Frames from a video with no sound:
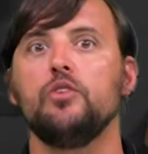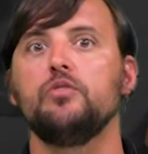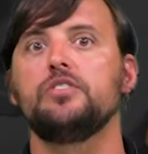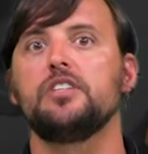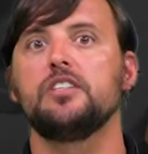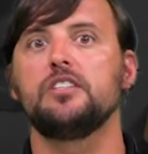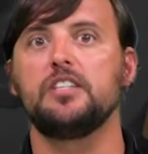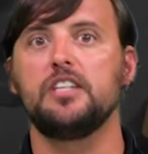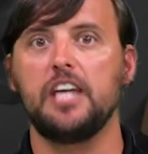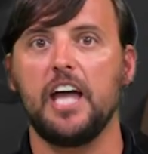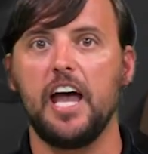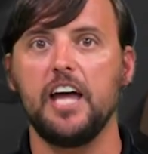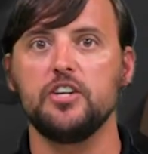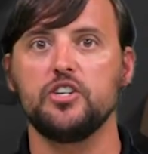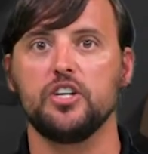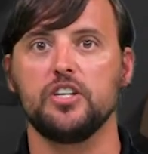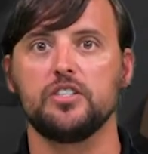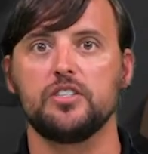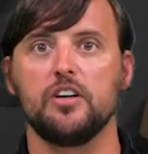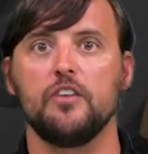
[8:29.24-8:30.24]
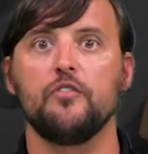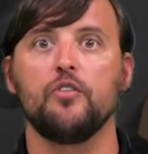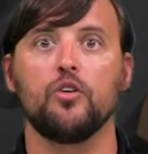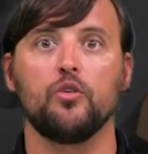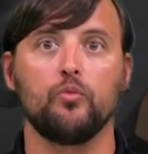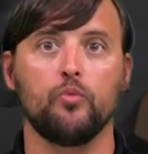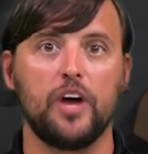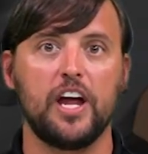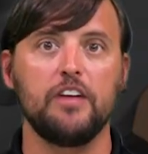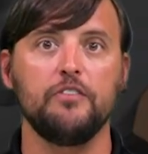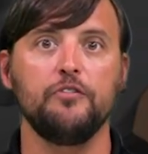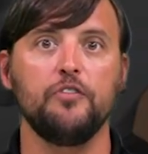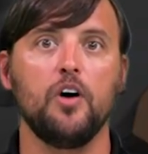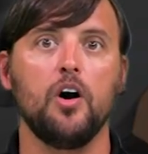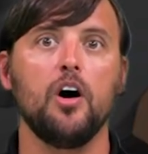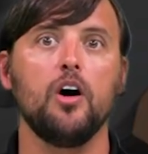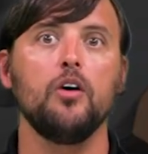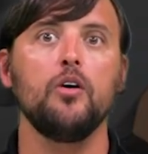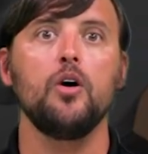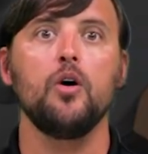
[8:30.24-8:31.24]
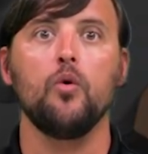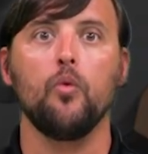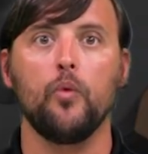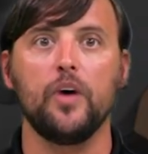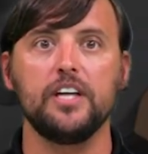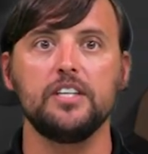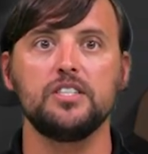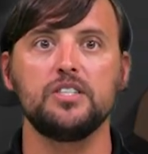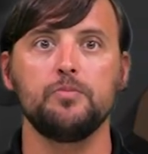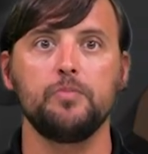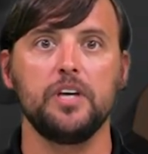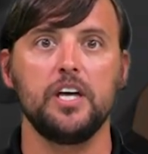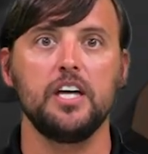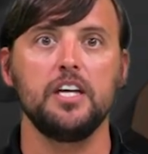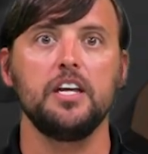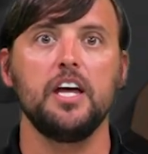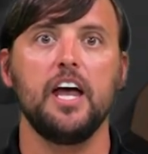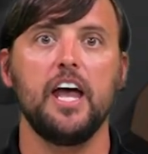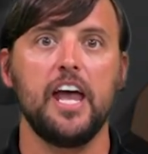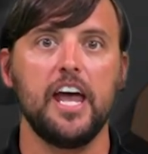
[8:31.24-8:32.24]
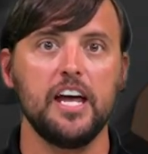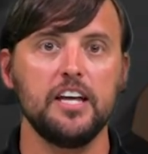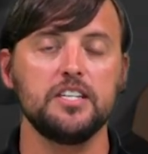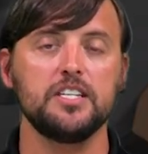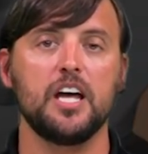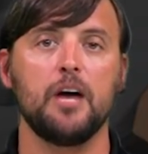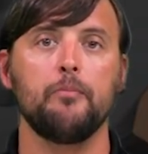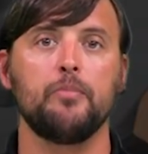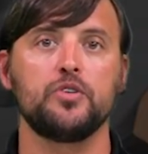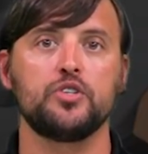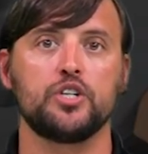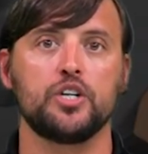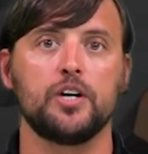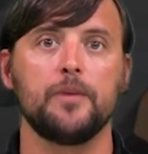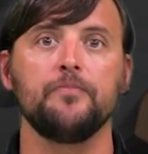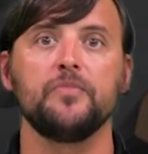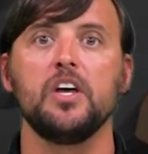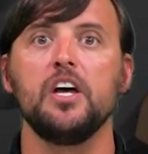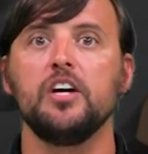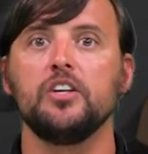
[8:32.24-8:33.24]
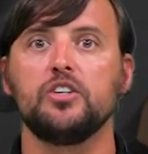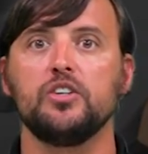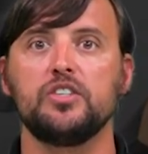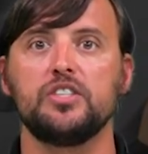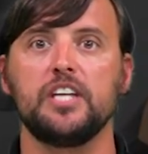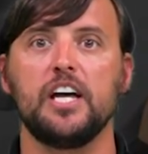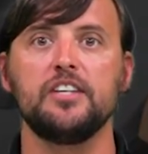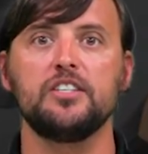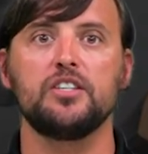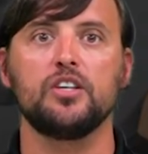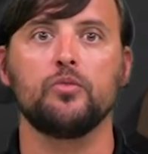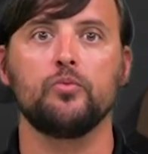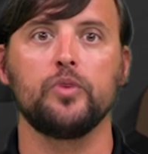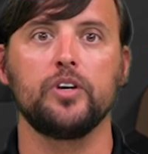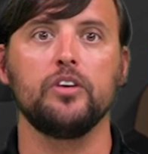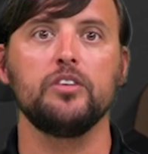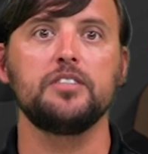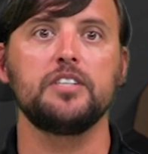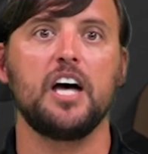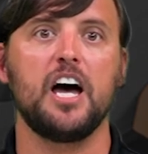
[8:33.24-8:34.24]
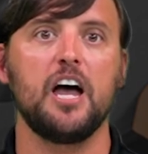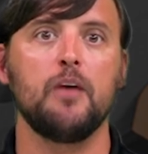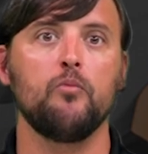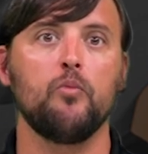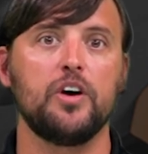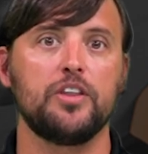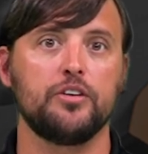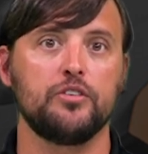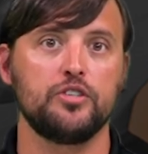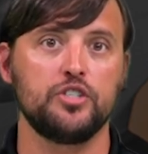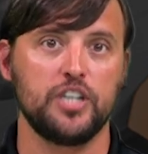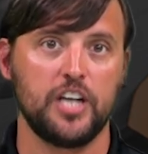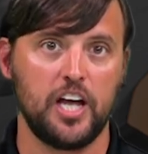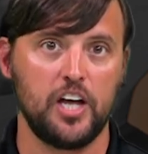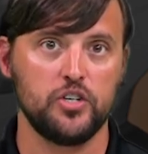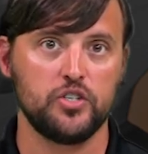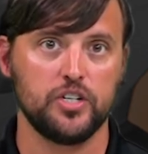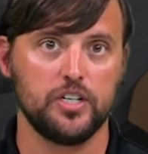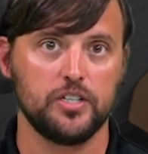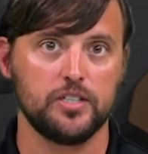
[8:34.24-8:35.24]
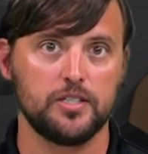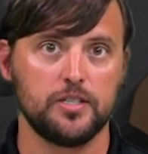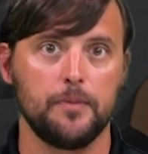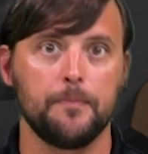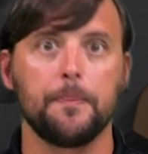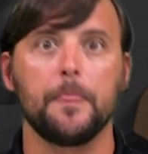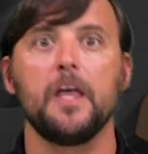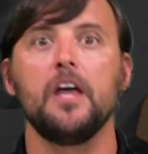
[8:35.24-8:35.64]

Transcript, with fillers: uses gauges for rainfall, wind speed, and temperature to sense the real-time weather changes.